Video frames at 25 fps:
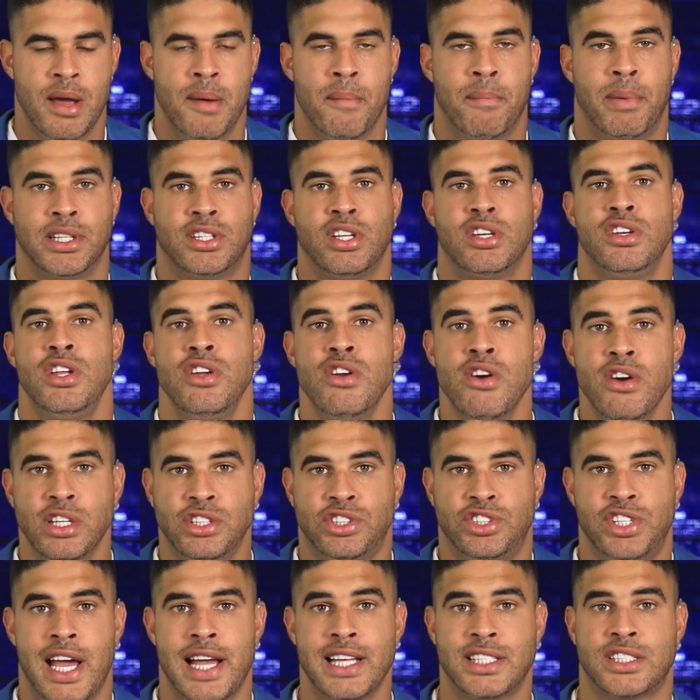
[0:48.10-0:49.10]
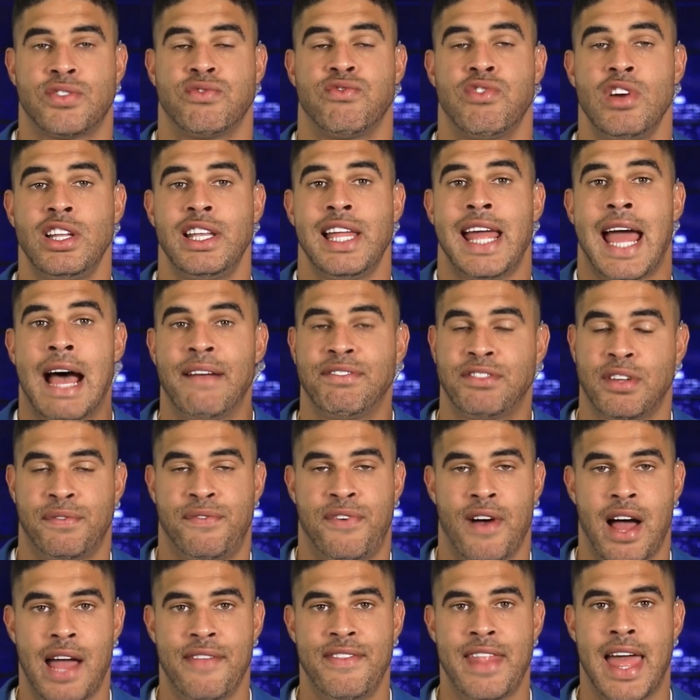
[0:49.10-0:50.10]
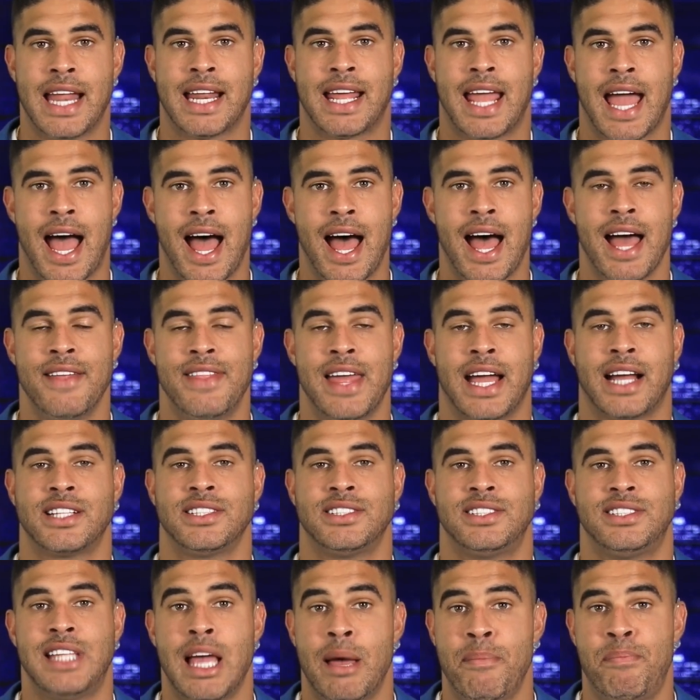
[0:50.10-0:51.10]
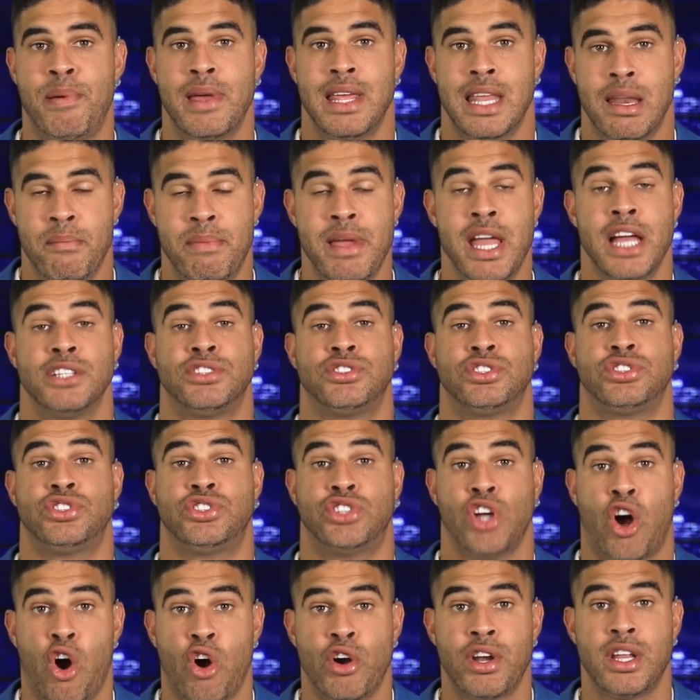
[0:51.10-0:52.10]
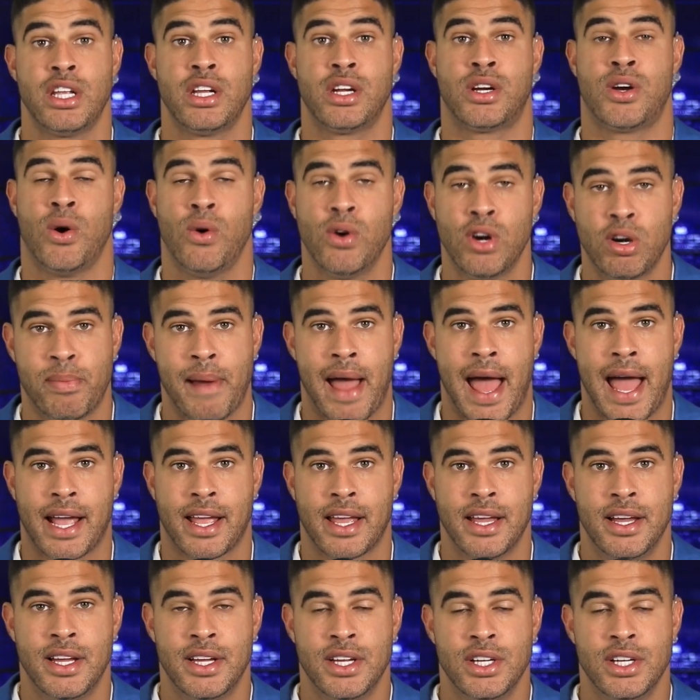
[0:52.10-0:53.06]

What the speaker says: But the New York Jets really have to find that guy that can step in and be a starting quarterback.